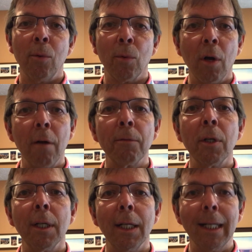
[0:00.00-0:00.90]
We're
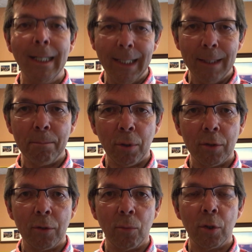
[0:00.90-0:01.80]
offering an
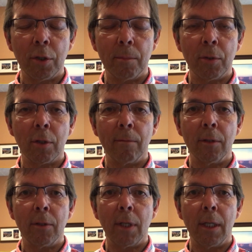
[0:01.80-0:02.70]
in-person worship
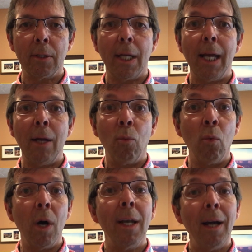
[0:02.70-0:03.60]
service as
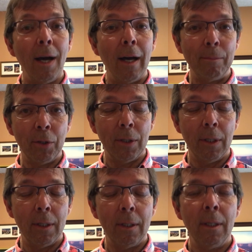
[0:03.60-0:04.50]
one
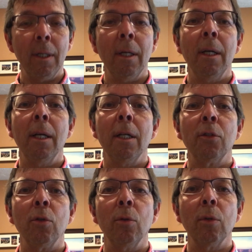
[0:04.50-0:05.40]
option
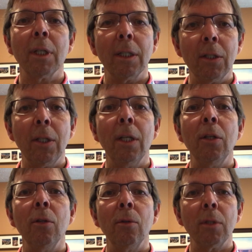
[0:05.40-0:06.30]
to
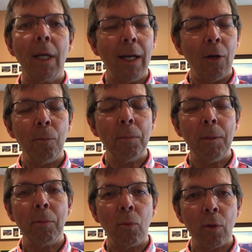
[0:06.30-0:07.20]
continue to help
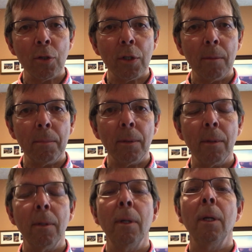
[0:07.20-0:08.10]
people worship
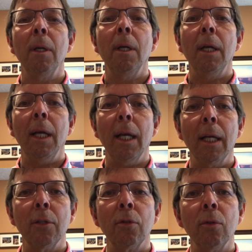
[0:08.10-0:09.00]

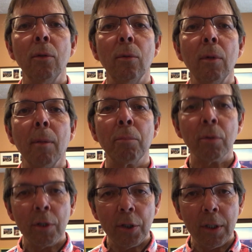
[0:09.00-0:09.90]
and to
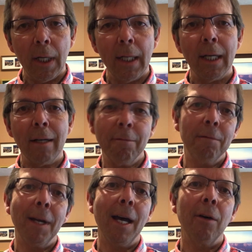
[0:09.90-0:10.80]
appreciate and
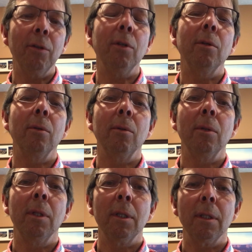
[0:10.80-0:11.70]
value
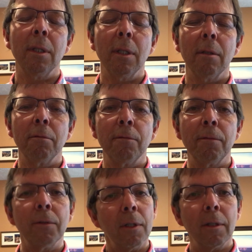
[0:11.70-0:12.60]
the,
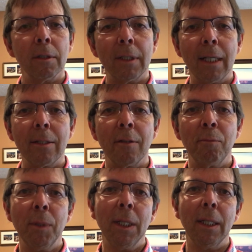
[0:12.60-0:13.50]
the sense
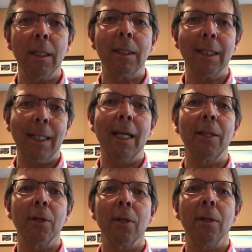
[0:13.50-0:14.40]
of being
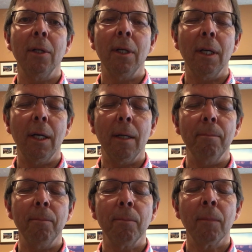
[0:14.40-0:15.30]
together
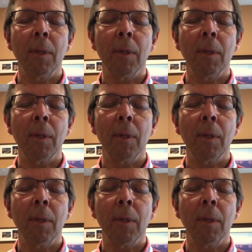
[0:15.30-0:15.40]
um,